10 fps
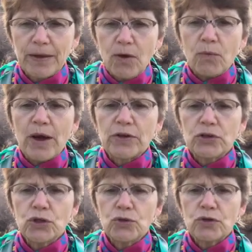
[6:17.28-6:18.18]
whether
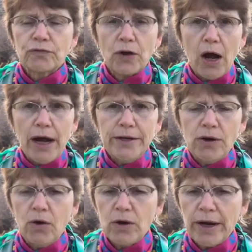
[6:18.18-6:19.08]
due to fraud
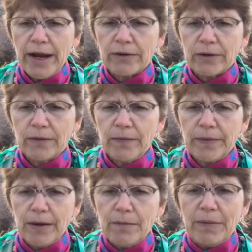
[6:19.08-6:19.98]
or error,
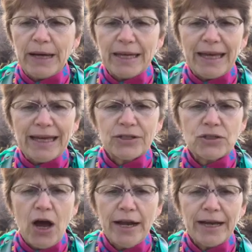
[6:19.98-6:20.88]
but is
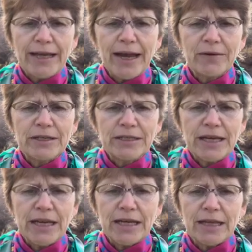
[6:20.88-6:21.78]
not a
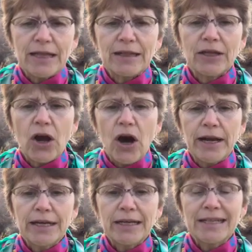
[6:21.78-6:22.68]
guarantee that the
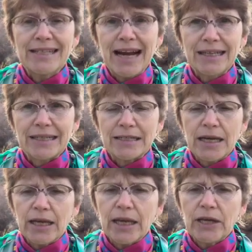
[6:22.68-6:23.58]
audit conducted
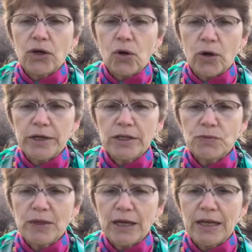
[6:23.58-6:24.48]
in accordance
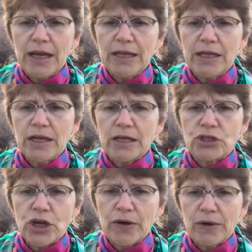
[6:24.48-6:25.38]
with Canadian
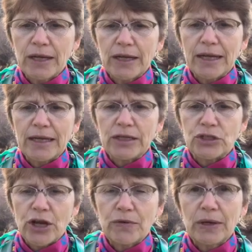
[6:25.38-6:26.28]

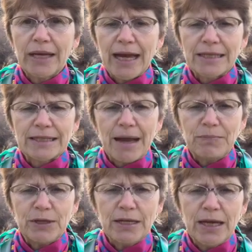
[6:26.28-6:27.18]
generally
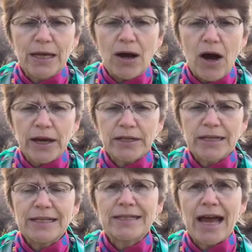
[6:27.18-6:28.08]
accepted
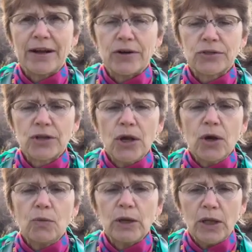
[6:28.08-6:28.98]
auditing standards
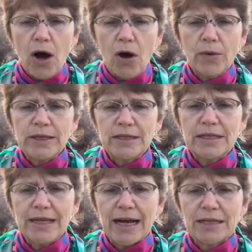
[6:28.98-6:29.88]
will always
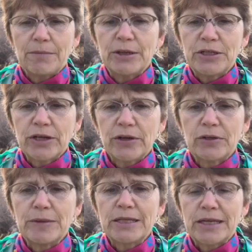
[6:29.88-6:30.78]
detect a material
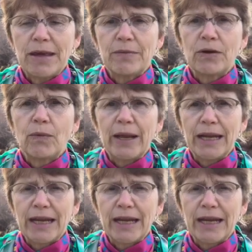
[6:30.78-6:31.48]
misstatement when it